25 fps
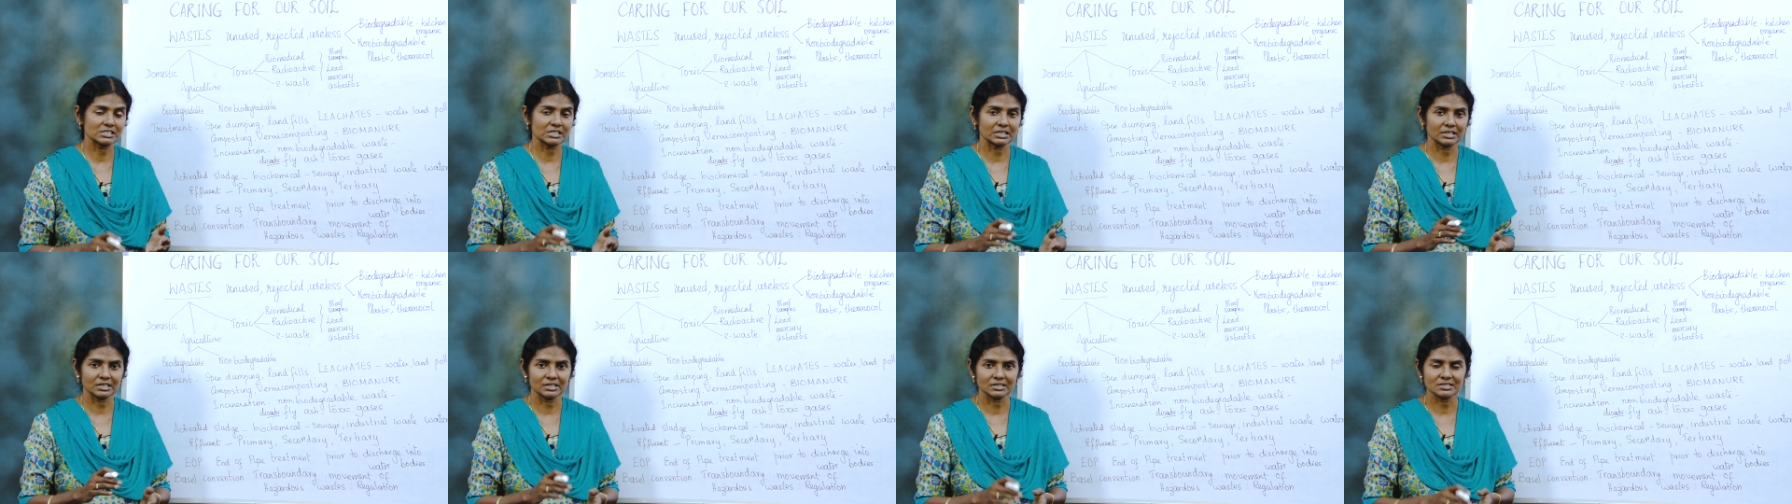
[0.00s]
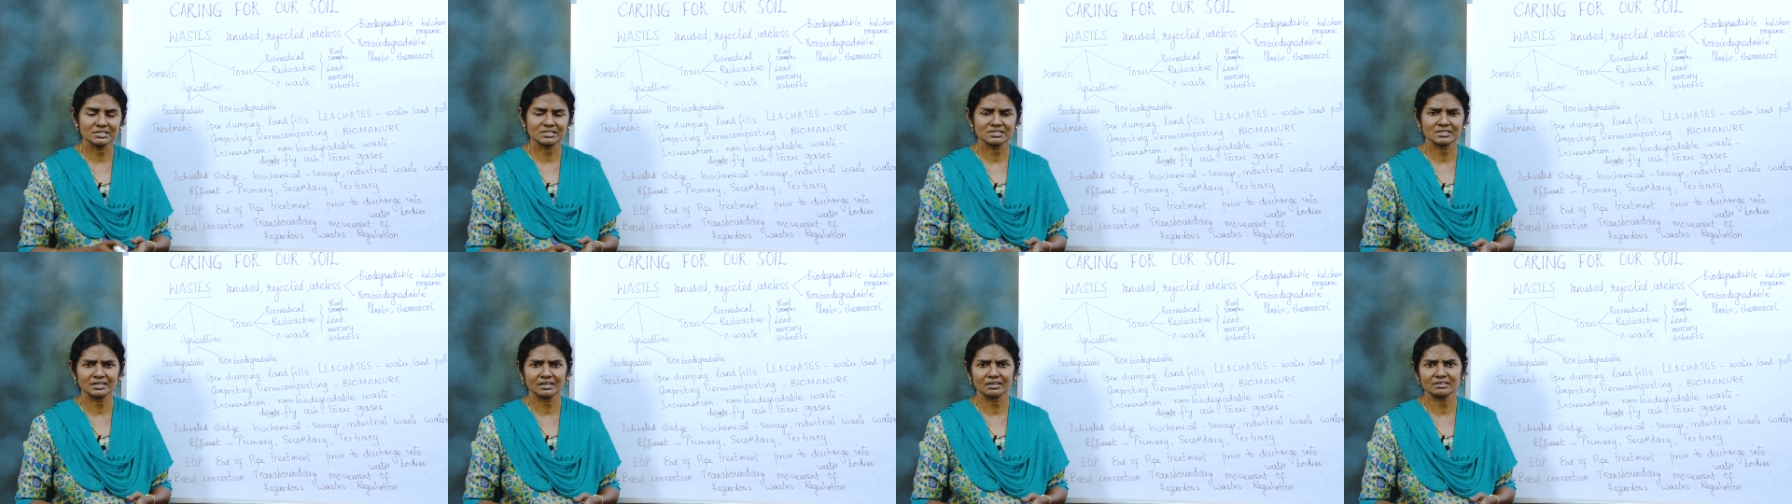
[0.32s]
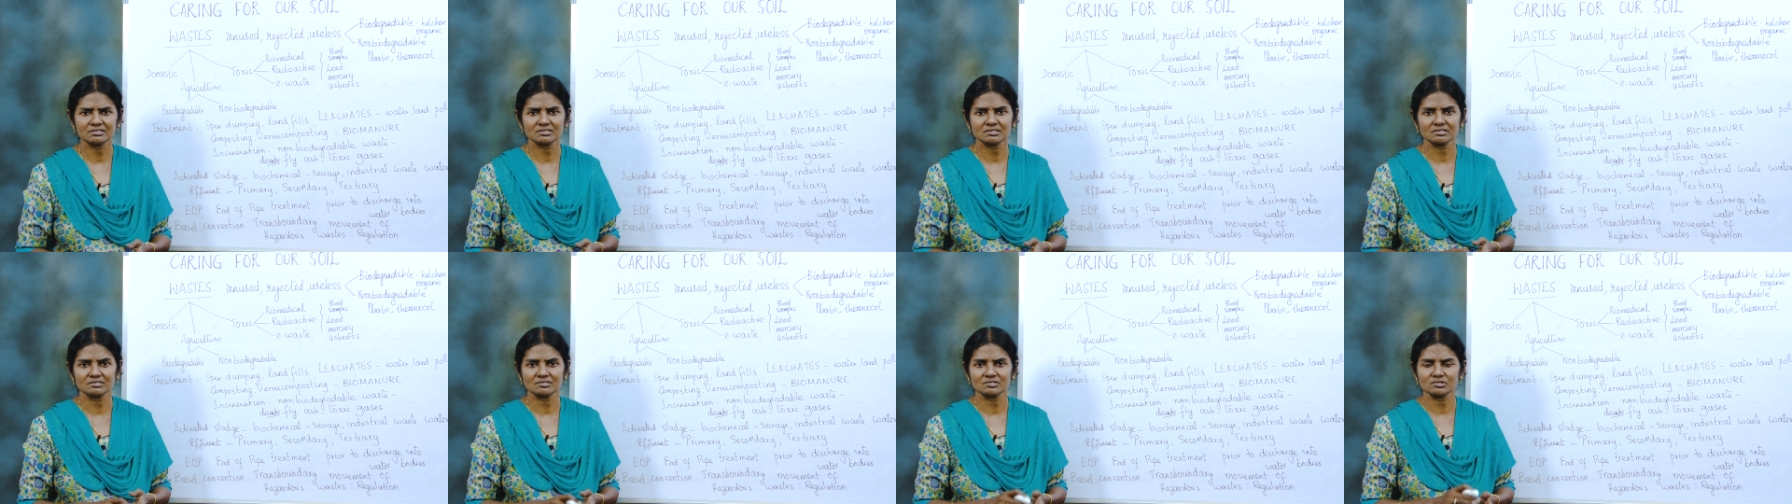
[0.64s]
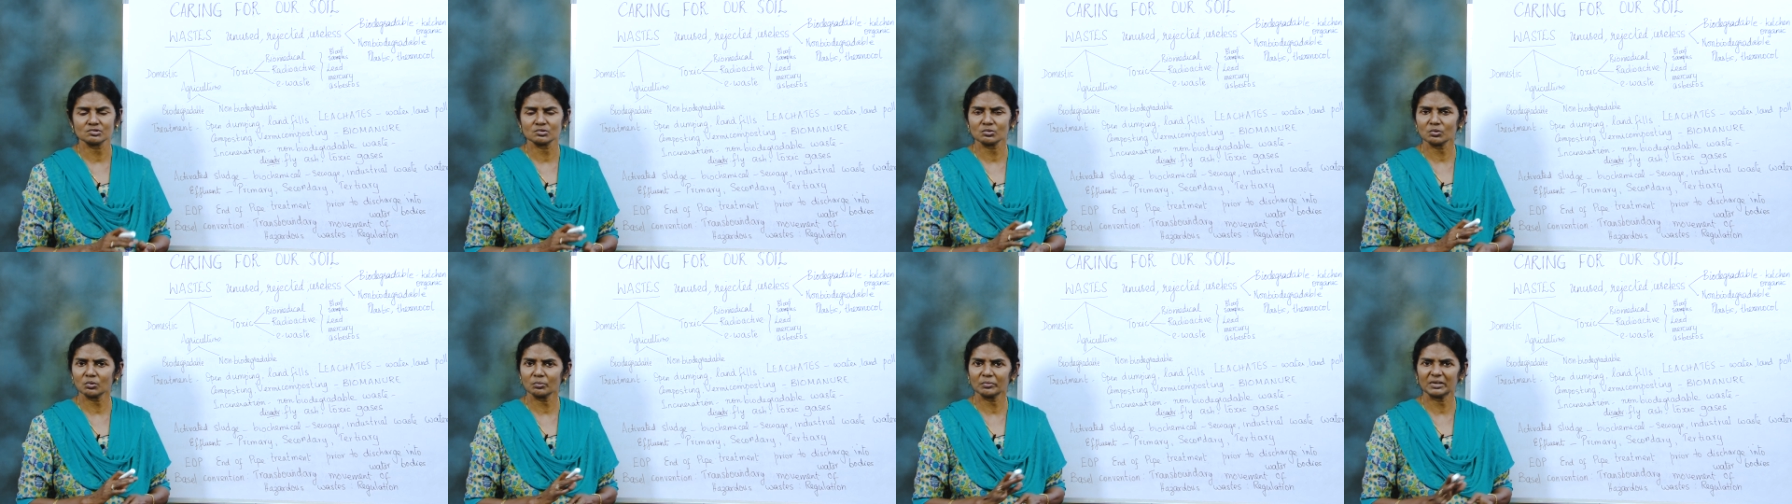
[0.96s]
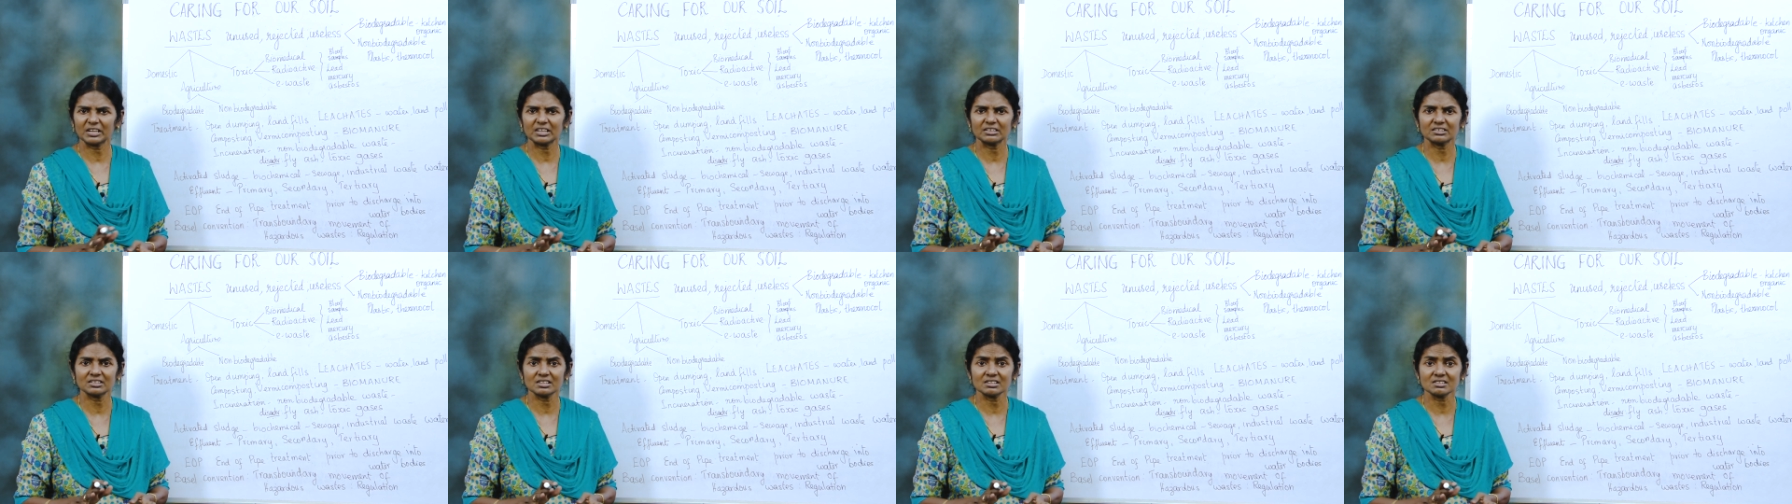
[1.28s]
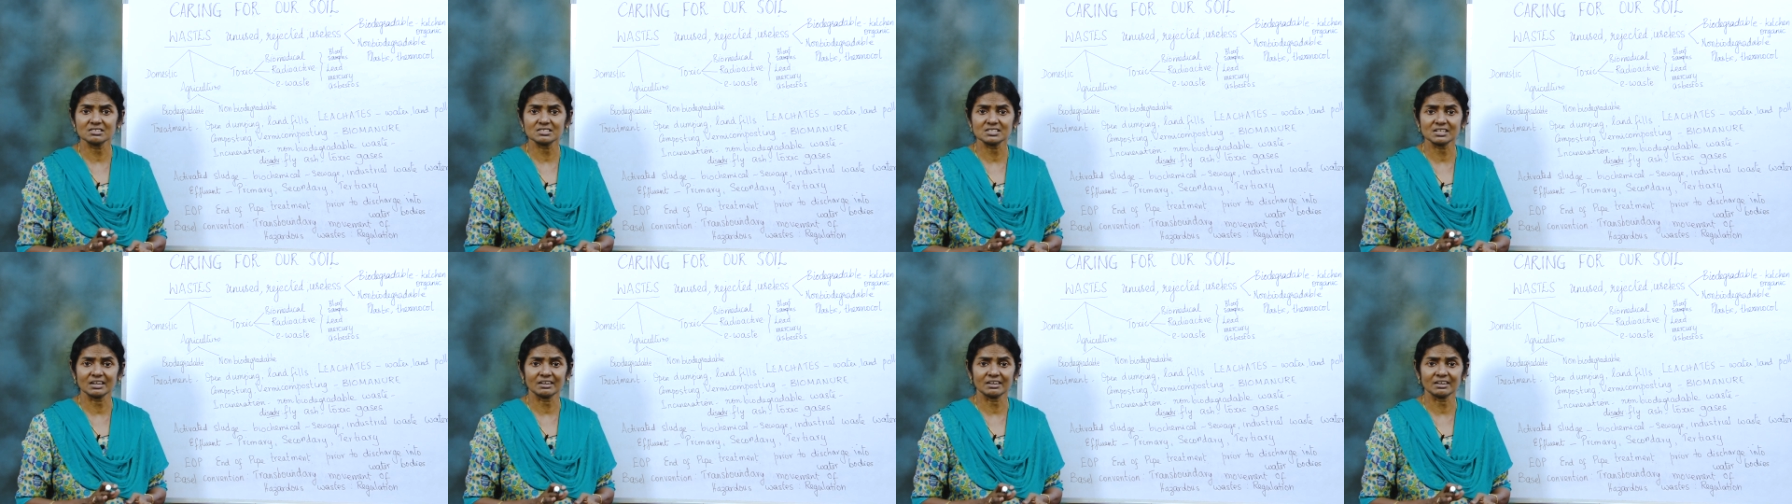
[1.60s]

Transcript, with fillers: and insects and so many things.